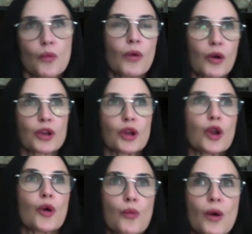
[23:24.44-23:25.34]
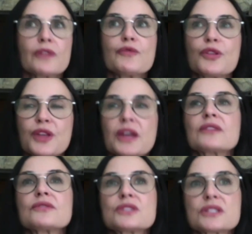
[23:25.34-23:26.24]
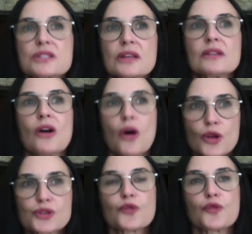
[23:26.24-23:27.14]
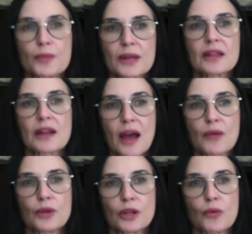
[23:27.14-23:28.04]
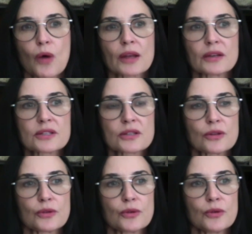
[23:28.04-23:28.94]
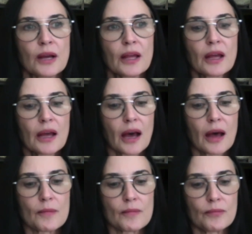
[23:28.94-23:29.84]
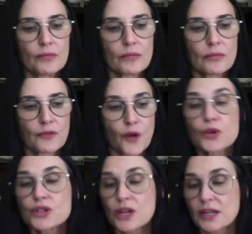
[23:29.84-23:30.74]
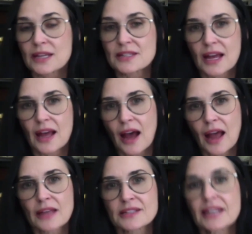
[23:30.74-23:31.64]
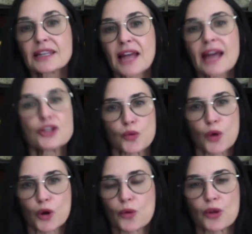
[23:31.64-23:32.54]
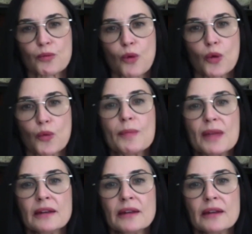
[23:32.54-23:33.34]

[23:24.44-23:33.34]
you know, one of the things also for me that I really want to focus on is I'd like to work with more women.